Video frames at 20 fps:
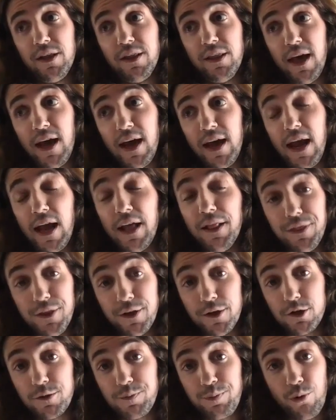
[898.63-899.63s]
that at
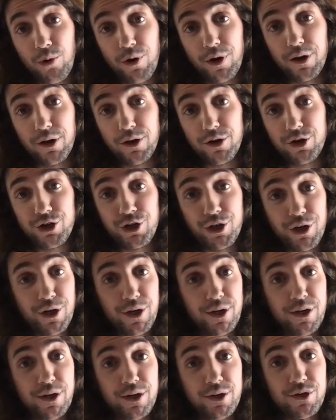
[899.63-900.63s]
this point, she
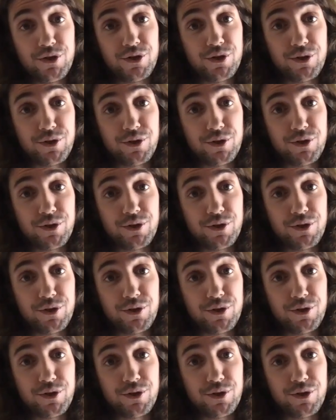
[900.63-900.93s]
is